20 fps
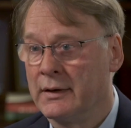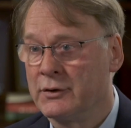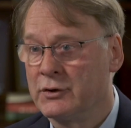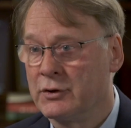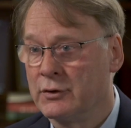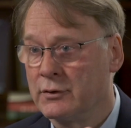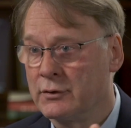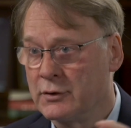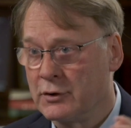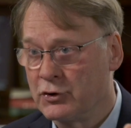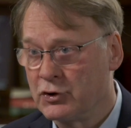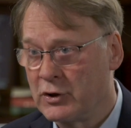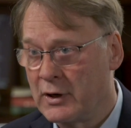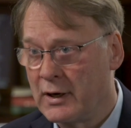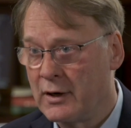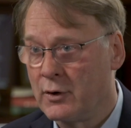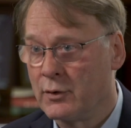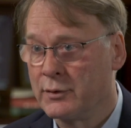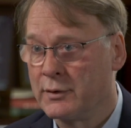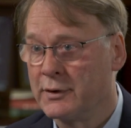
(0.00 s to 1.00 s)
to
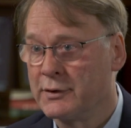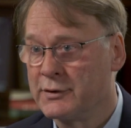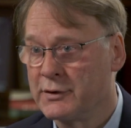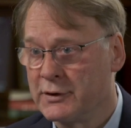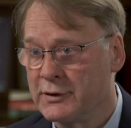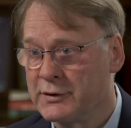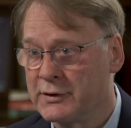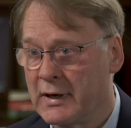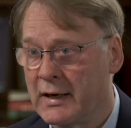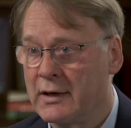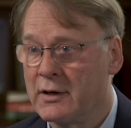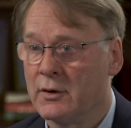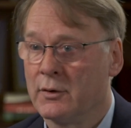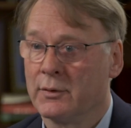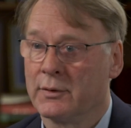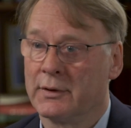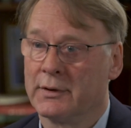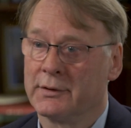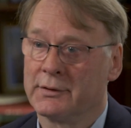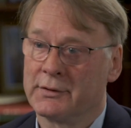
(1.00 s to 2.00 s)
shareholders, to
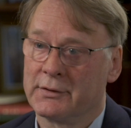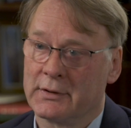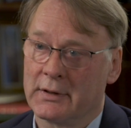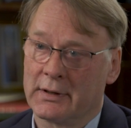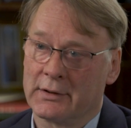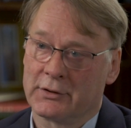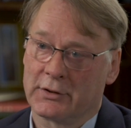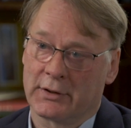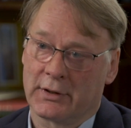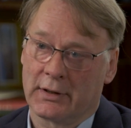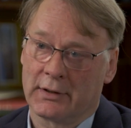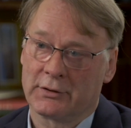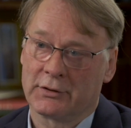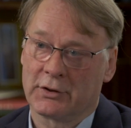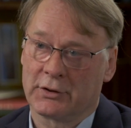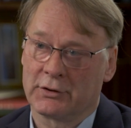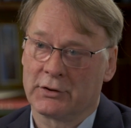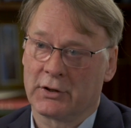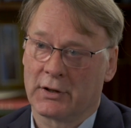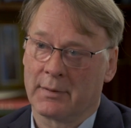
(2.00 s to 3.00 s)
stakeholders,
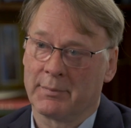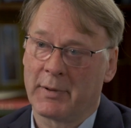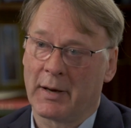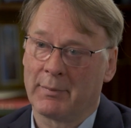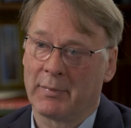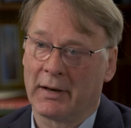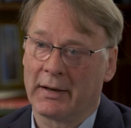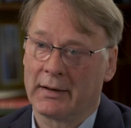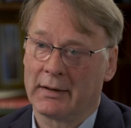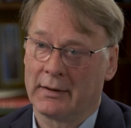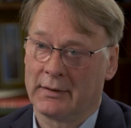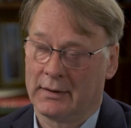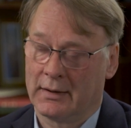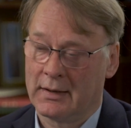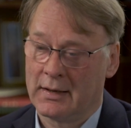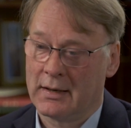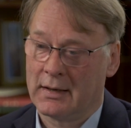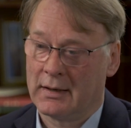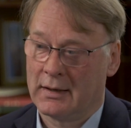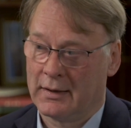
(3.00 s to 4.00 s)
to the public? And
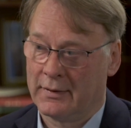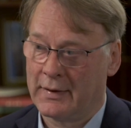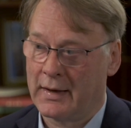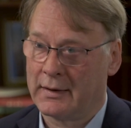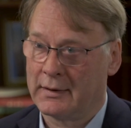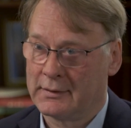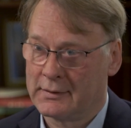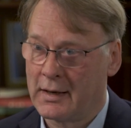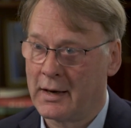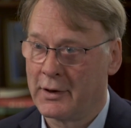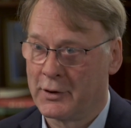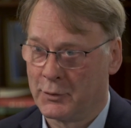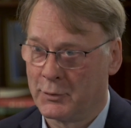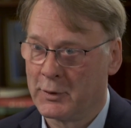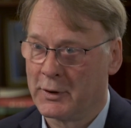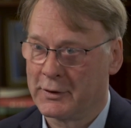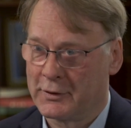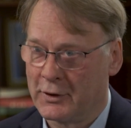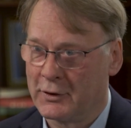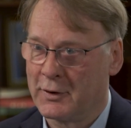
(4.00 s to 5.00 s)
that is harder
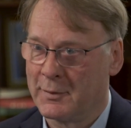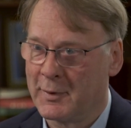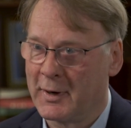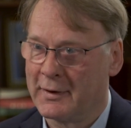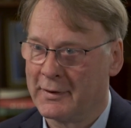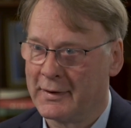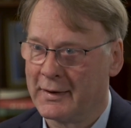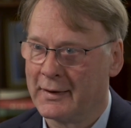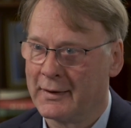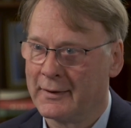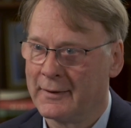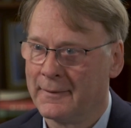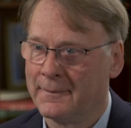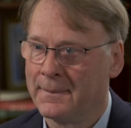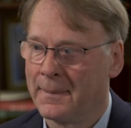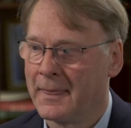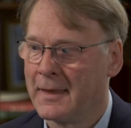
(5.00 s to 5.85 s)
work than you might think.